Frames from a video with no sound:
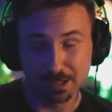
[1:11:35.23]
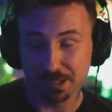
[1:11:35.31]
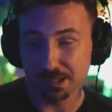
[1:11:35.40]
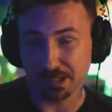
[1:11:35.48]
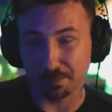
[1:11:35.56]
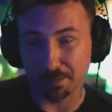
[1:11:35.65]

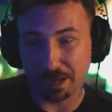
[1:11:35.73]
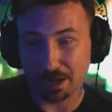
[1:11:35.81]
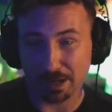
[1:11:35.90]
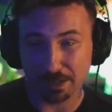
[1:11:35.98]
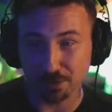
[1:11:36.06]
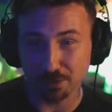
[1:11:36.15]
Somehow,
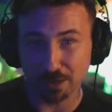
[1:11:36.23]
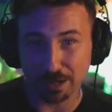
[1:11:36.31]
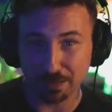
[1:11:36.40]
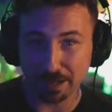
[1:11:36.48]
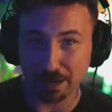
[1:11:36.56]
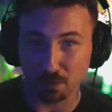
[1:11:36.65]
I don't know how
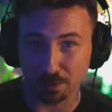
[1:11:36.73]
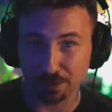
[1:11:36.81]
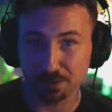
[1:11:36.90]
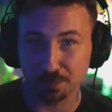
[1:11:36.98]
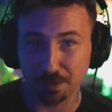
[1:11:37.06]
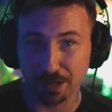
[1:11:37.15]
that
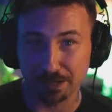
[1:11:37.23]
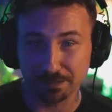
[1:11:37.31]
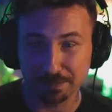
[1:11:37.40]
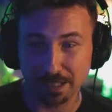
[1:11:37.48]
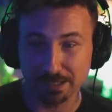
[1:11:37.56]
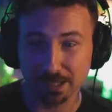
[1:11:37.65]
works, but
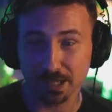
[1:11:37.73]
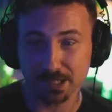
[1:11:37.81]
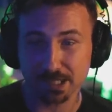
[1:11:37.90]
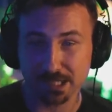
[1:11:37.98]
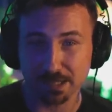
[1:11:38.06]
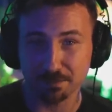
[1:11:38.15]
it
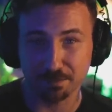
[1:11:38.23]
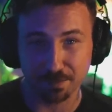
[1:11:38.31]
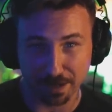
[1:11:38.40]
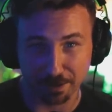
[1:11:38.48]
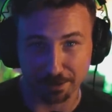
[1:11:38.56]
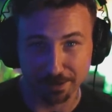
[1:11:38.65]
doesn't seem
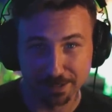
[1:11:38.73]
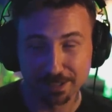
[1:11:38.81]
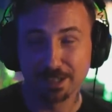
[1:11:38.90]
fair.